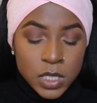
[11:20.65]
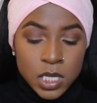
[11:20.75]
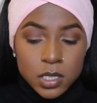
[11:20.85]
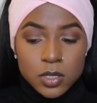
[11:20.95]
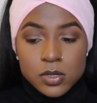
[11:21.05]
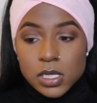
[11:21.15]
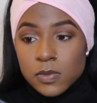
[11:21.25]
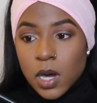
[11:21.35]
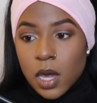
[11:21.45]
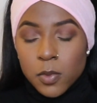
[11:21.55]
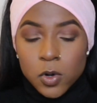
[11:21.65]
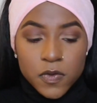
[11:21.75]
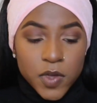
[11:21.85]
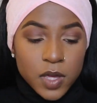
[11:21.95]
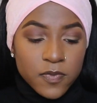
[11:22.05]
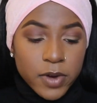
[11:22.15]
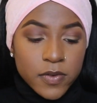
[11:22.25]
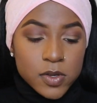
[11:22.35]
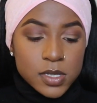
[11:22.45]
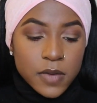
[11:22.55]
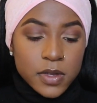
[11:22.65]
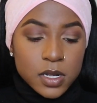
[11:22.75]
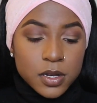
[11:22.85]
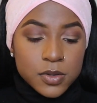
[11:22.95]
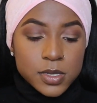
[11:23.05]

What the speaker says: and use my Morphe M507 to do